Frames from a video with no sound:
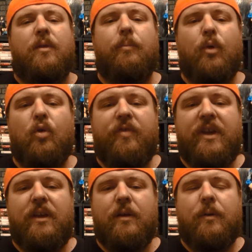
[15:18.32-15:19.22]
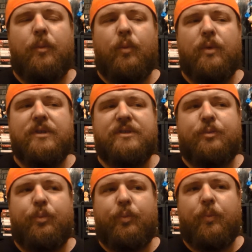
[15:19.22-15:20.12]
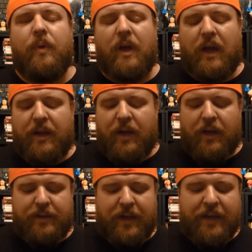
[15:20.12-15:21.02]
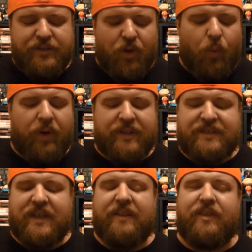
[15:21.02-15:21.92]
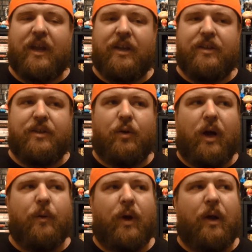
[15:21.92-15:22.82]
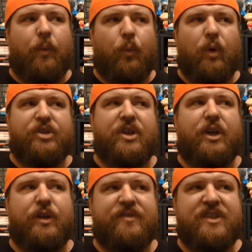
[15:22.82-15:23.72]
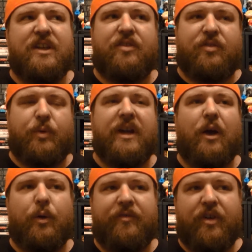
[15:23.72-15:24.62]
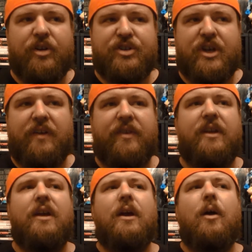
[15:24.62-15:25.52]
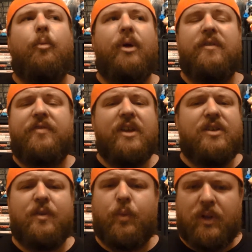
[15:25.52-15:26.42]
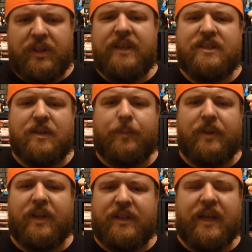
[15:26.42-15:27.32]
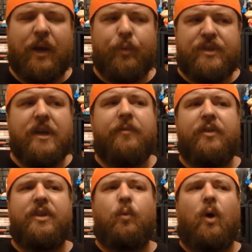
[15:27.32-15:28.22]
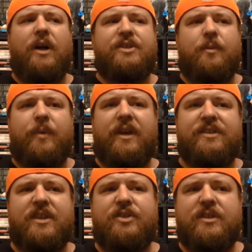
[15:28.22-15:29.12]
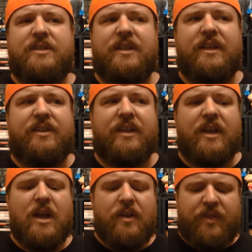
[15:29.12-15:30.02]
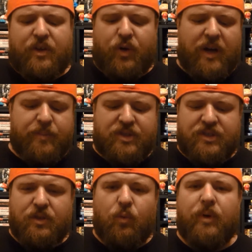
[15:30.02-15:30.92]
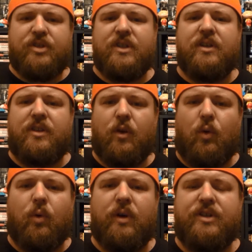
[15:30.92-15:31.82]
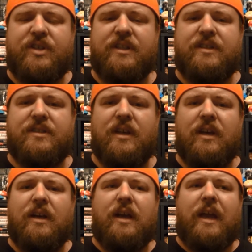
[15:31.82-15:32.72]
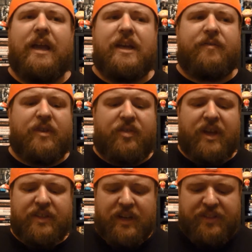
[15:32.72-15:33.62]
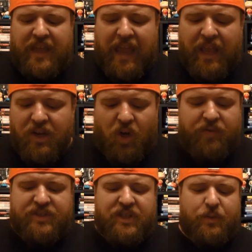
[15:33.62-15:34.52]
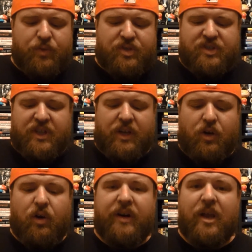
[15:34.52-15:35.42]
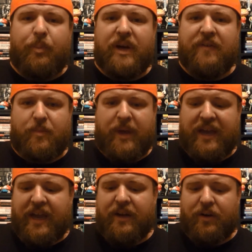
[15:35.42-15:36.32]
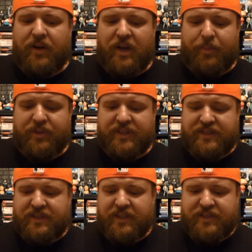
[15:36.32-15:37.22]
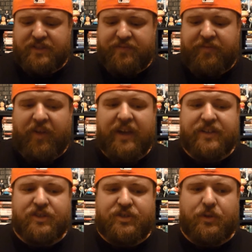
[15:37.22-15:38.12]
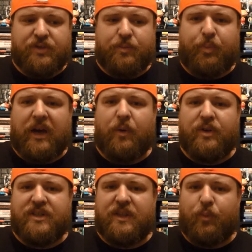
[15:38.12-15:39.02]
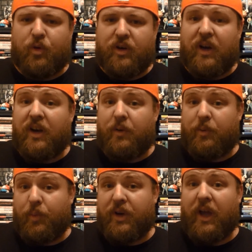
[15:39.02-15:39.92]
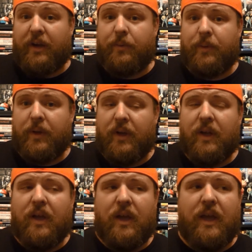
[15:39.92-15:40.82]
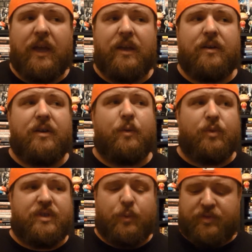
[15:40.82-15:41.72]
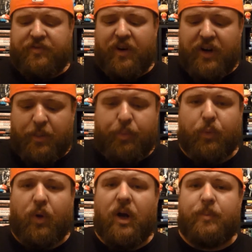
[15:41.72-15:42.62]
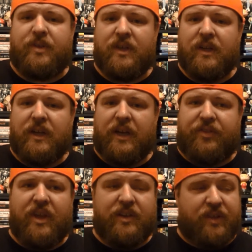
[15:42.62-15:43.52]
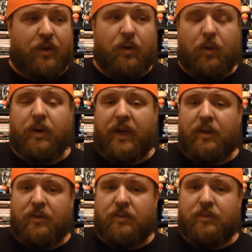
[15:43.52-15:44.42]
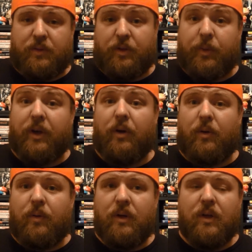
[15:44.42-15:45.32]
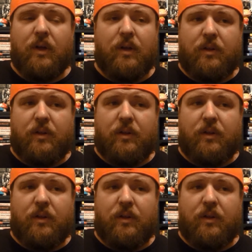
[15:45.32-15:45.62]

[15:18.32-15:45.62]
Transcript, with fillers: The movie was I don't want to say that you know I, I wish I could have seen a three hour version of it but if they did release something like that I would definitely watch it because I just think that they crammed so much into the origins and everything and then at the end all of a sudden it was just like hurry up and have a bad guy and hurry up and let's let's fight and show some powers and then we're, then we're done and it was it was very abrupt at the end it's like oh okay uh, here we go